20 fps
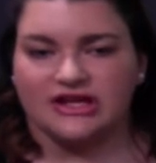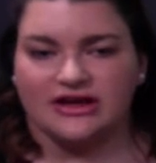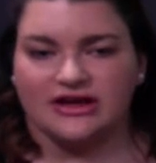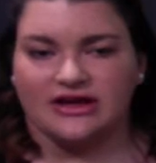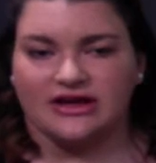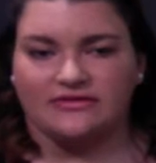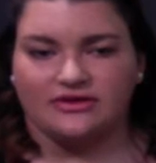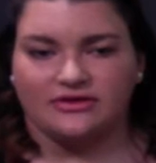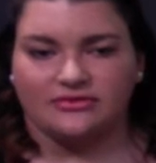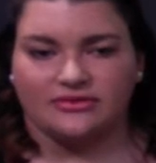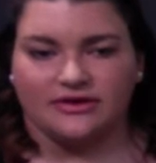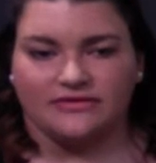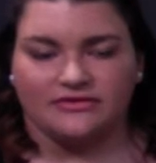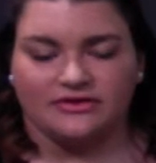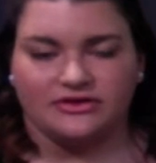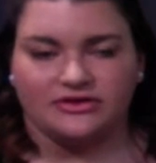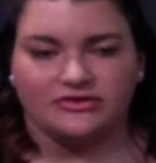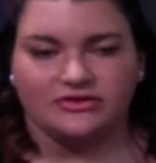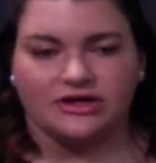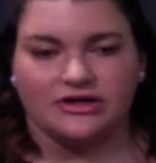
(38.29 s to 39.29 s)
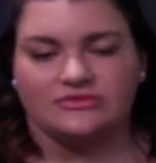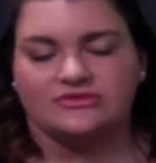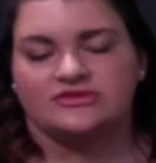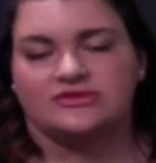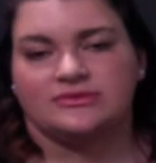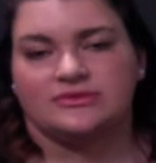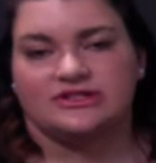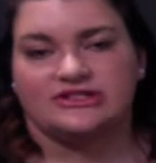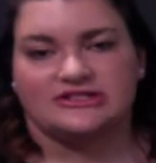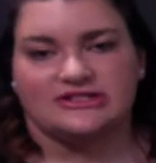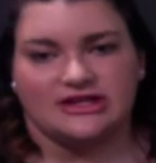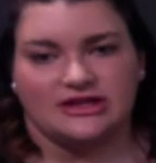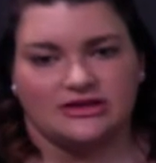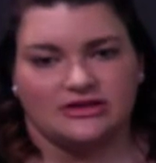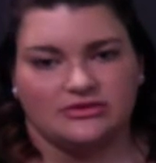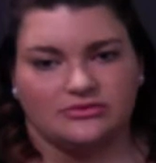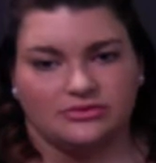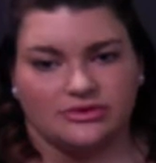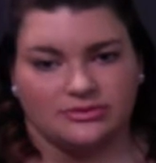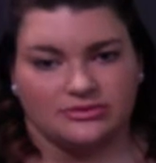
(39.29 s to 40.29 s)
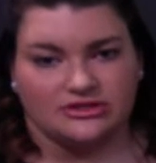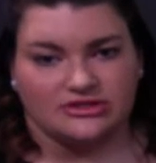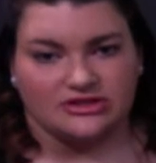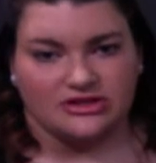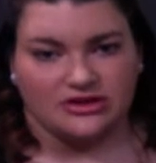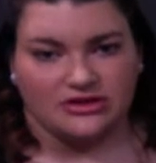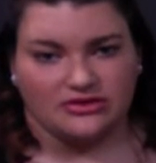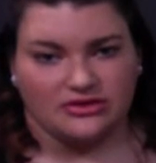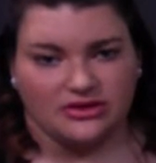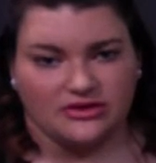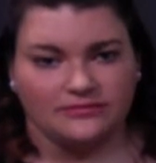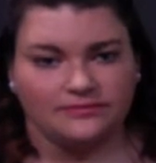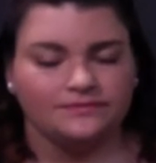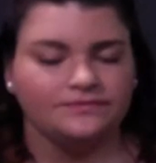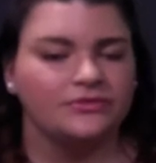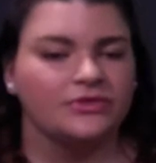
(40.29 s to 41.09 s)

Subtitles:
of their revenue comes from the sale of women's clothing,